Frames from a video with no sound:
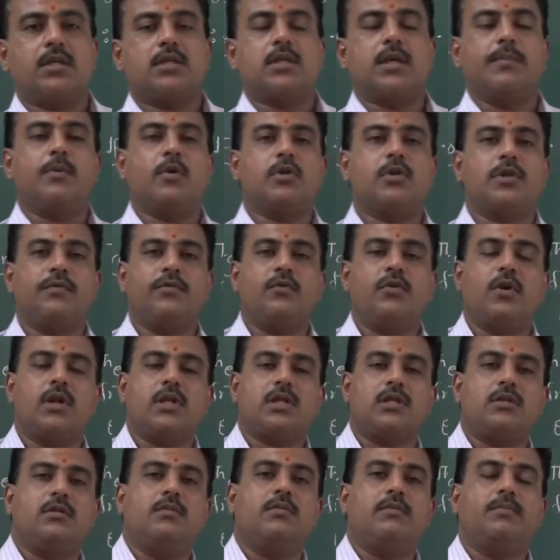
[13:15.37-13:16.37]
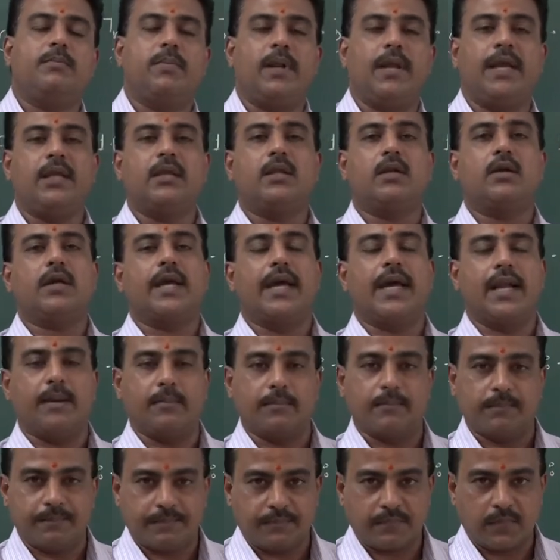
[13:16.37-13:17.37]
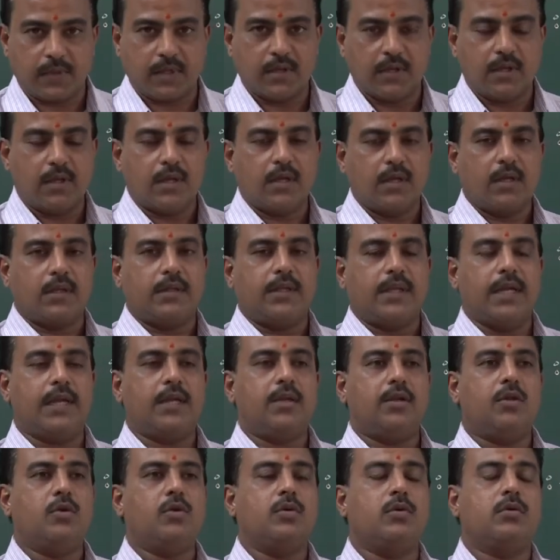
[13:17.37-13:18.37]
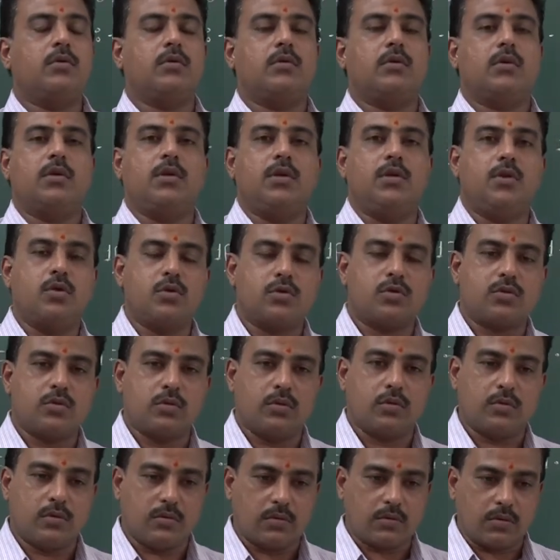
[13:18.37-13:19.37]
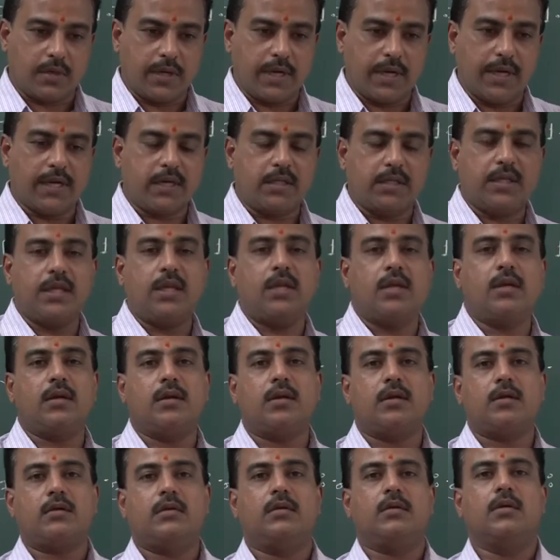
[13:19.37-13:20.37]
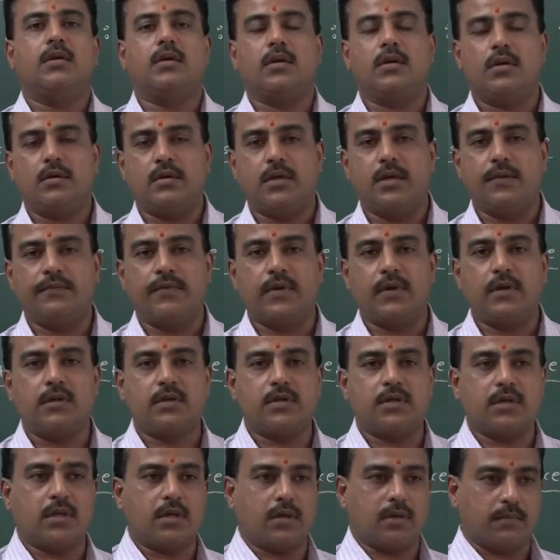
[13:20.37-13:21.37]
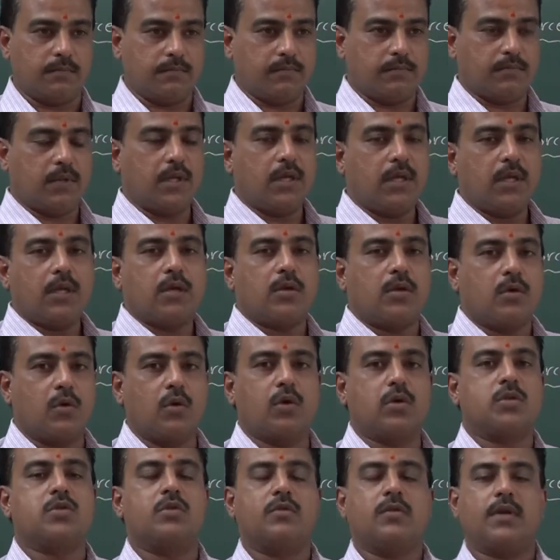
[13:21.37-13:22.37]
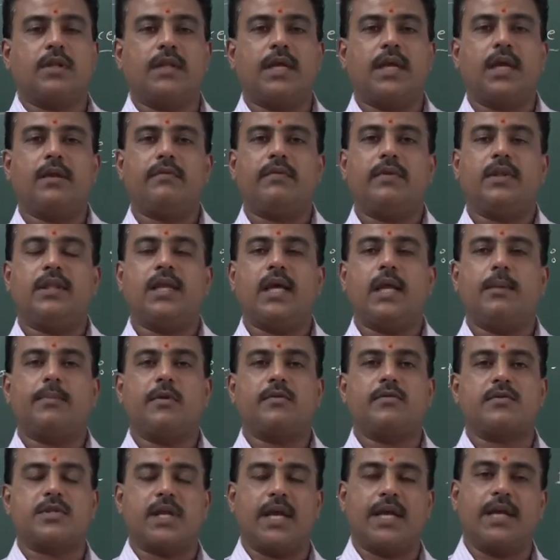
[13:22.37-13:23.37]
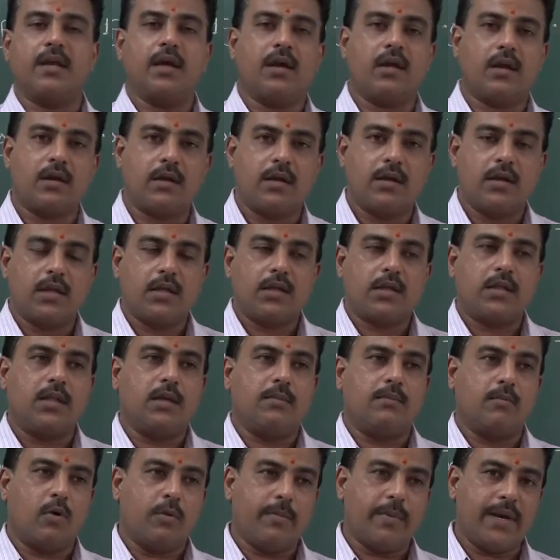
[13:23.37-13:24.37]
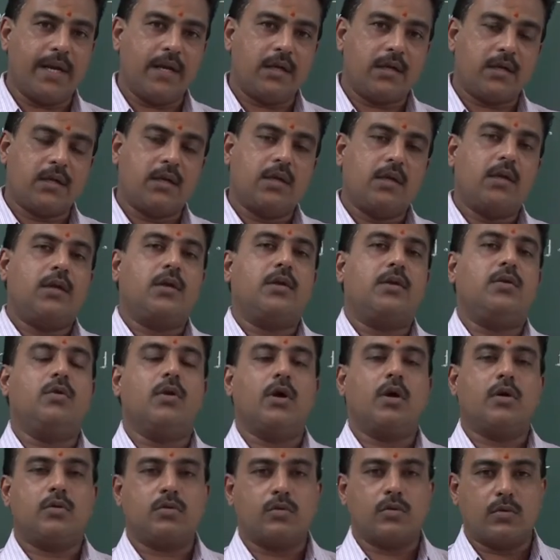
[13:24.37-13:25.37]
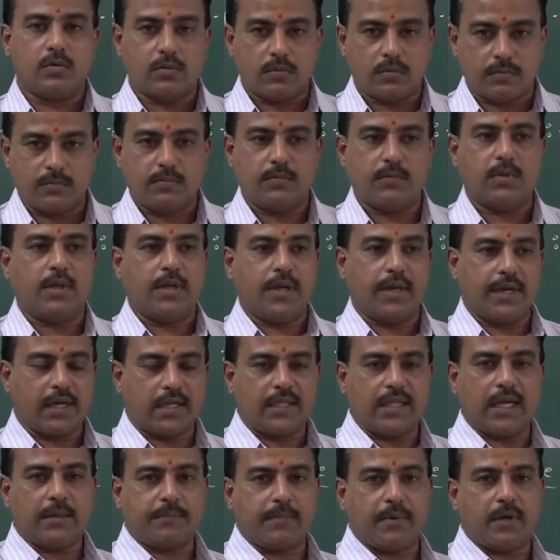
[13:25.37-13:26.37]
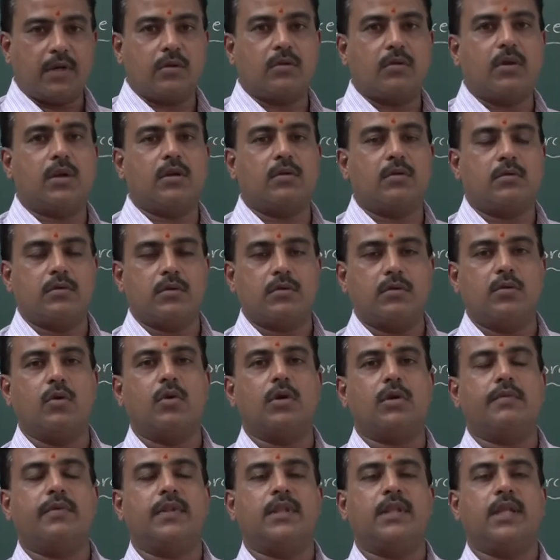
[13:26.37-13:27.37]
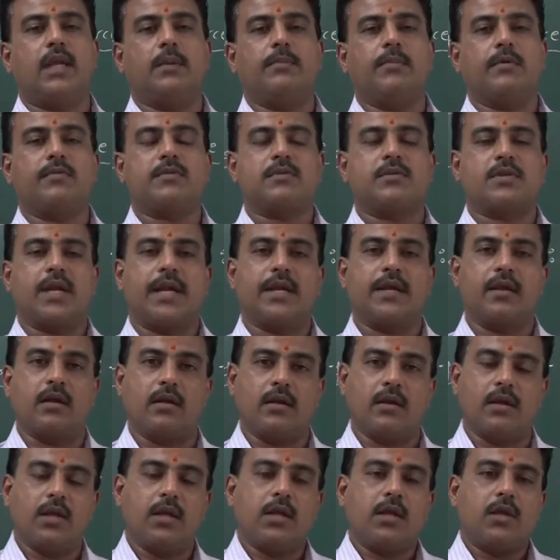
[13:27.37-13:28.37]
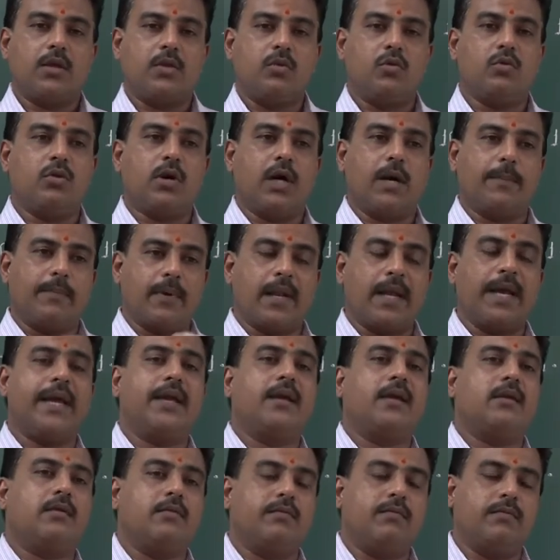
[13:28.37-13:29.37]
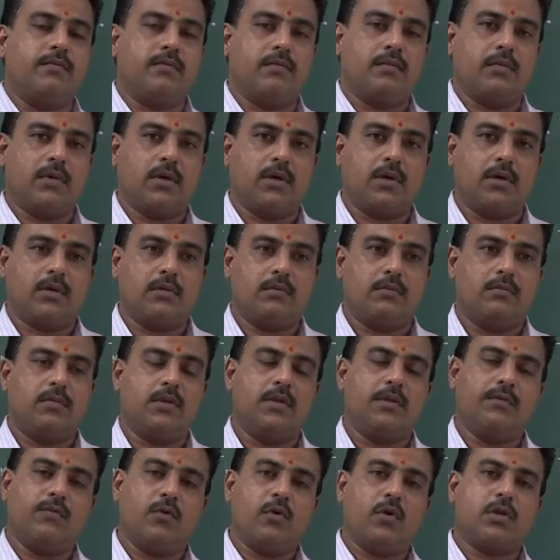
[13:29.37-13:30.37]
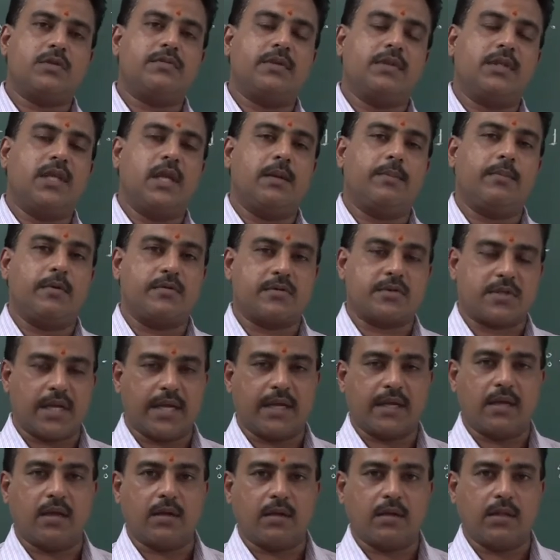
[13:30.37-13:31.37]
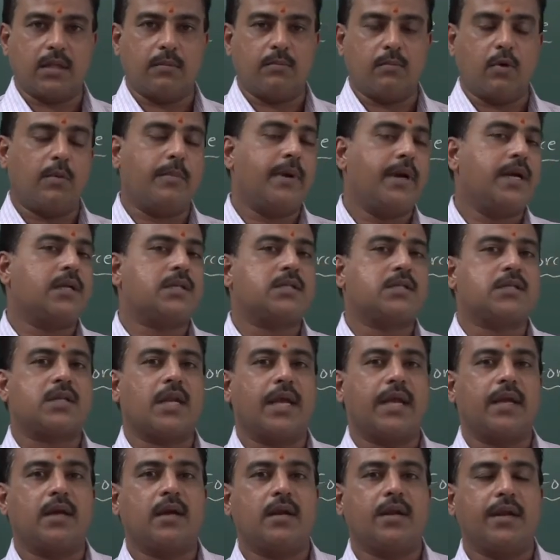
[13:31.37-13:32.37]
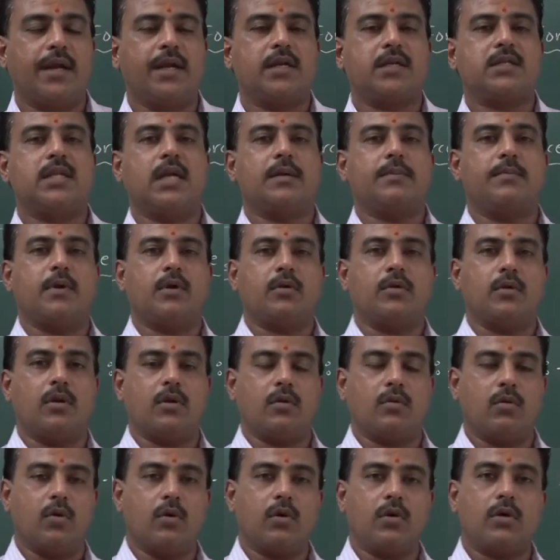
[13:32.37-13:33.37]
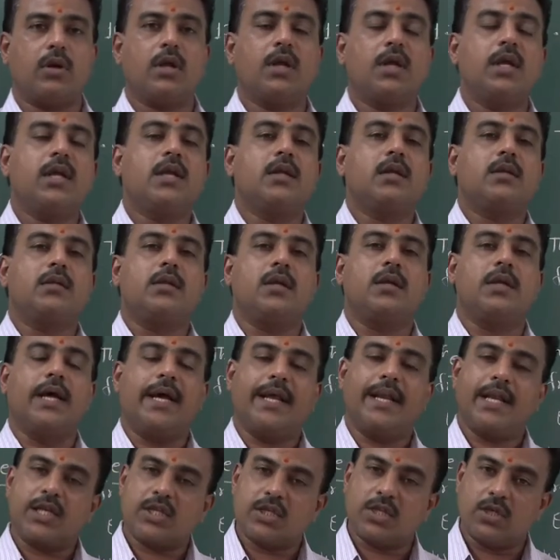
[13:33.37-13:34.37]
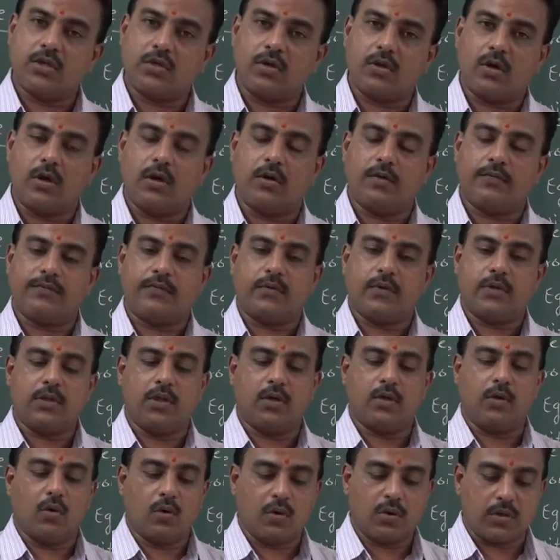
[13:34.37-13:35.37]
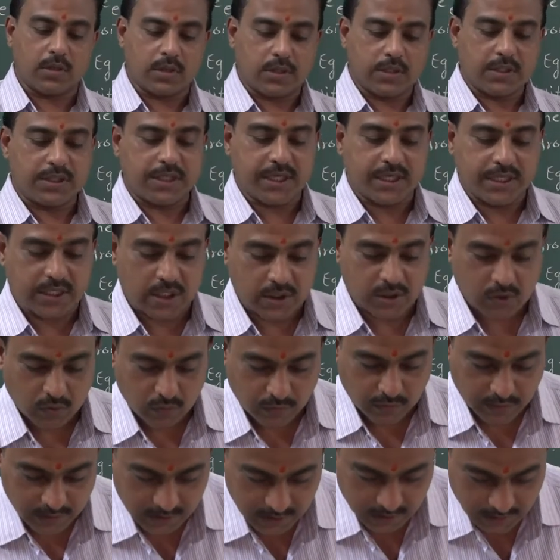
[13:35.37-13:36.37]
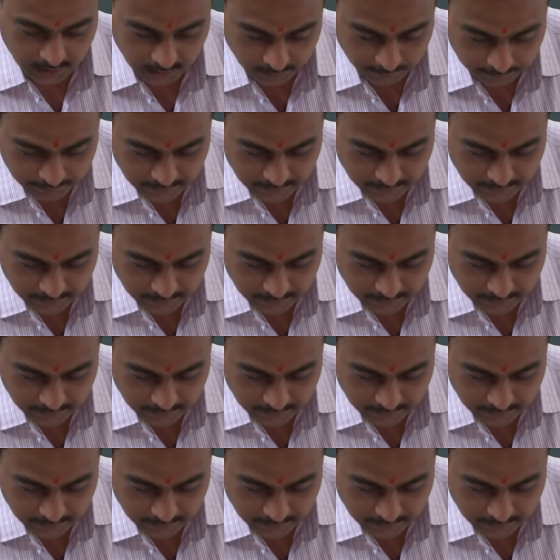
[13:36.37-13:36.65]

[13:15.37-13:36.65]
Suppose if you are playing the carom, then you used to hit the different goats over there with the help of striker. The moment you have to hit that particular goat with the help of striker, you apply the force with the help of striker. The moment striker hits that particular goat, the direction of the goat changes over here.